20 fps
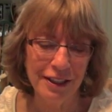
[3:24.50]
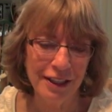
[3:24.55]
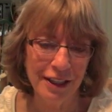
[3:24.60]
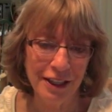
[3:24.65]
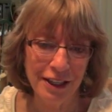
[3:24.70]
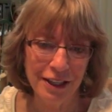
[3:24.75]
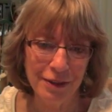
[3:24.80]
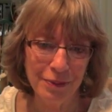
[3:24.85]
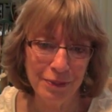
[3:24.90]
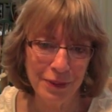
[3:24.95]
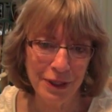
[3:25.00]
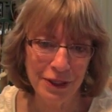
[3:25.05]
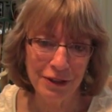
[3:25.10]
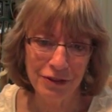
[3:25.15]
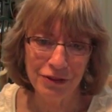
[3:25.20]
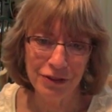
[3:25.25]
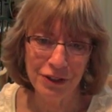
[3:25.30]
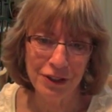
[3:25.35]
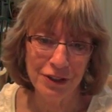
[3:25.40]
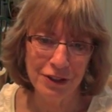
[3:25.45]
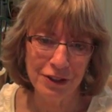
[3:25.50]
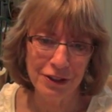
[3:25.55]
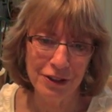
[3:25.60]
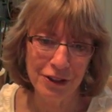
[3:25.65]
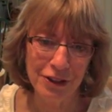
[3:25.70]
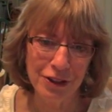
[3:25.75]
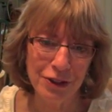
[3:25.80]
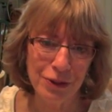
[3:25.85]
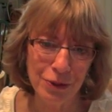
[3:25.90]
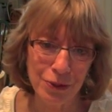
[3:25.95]
and benefit
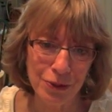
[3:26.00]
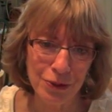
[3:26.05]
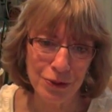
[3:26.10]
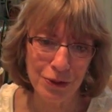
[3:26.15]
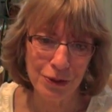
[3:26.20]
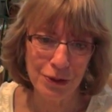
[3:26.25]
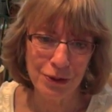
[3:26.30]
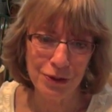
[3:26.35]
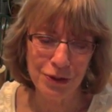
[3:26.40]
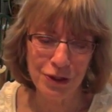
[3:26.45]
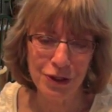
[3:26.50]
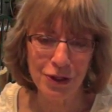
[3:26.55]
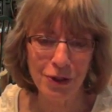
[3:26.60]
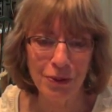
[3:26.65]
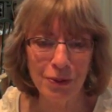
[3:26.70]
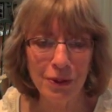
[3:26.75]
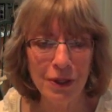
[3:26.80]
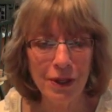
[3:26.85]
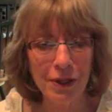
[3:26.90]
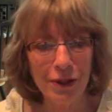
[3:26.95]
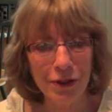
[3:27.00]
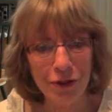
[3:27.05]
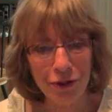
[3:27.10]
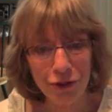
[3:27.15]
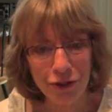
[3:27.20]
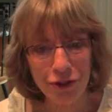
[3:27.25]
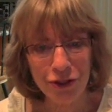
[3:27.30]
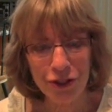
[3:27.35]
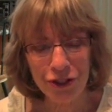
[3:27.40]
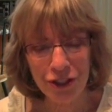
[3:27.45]
the user. So those
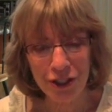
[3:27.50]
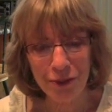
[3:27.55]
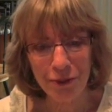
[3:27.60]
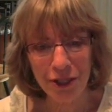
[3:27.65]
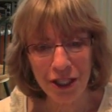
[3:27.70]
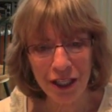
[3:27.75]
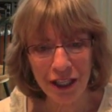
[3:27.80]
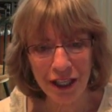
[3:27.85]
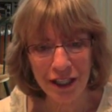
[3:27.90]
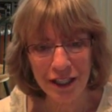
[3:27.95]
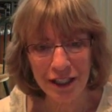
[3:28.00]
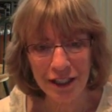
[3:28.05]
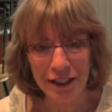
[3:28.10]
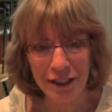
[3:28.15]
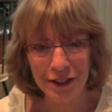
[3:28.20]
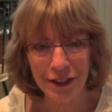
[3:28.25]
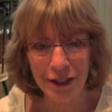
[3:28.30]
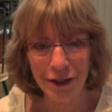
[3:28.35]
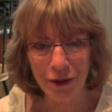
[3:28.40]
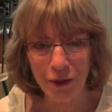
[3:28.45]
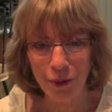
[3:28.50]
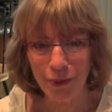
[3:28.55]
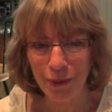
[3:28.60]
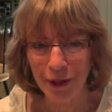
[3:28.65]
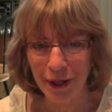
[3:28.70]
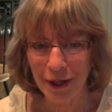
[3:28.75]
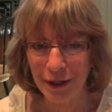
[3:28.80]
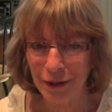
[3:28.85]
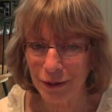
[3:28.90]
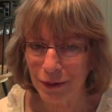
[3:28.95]
are just some of the ideas I hope
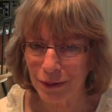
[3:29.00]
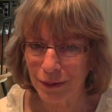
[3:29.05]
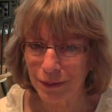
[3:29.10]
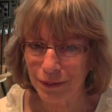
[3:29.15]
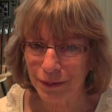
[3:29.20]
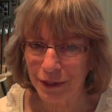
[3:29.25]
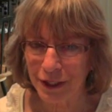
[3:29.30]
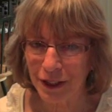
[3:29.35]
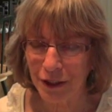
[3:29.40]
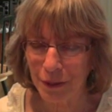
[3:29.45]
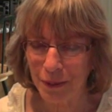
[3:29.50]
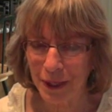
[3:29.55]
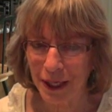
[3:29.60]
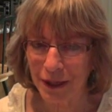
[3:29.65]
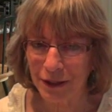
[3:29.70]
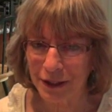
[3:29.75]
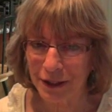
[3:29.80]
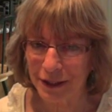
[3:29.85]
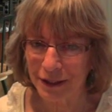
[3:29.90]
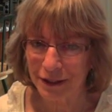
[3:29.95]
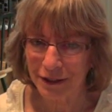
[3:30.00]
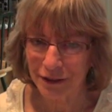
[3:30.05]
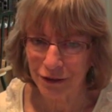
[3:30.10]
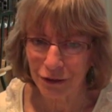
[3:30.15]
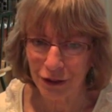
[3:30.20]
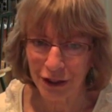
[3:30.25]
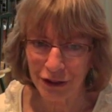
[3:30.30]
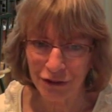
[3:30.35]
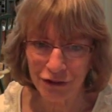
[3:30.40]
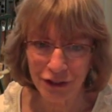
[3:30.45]
that you'll think about and try
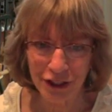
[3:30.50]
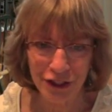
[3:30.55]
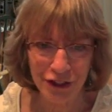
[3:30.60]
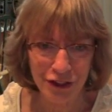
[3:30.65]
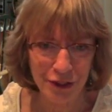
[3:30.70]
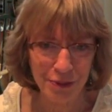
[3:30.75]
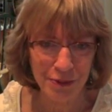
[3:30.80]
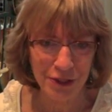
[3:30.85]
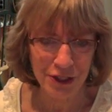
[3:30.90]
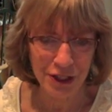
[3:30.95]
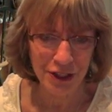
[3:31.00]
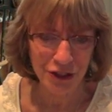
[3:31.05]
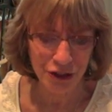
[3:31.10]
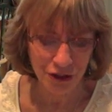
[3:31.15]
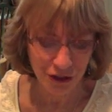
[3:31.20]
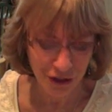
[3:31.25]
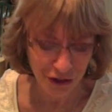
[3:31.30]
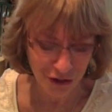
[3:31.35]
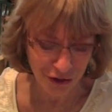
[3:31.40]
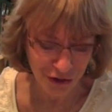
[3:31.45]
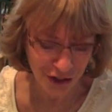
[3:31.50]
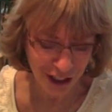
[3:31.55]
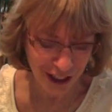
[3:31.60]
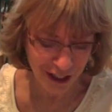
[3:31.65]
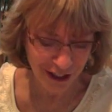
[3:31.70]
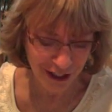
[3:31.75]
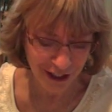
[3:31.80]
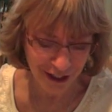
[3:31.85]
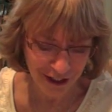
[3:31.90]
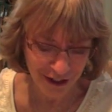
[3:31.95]
to find some essential
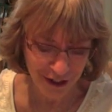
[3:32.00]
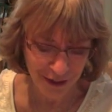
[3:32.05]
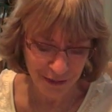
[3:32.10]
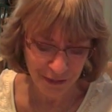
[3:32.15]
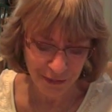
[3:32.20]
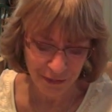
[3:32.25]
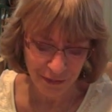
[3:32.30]
understandings.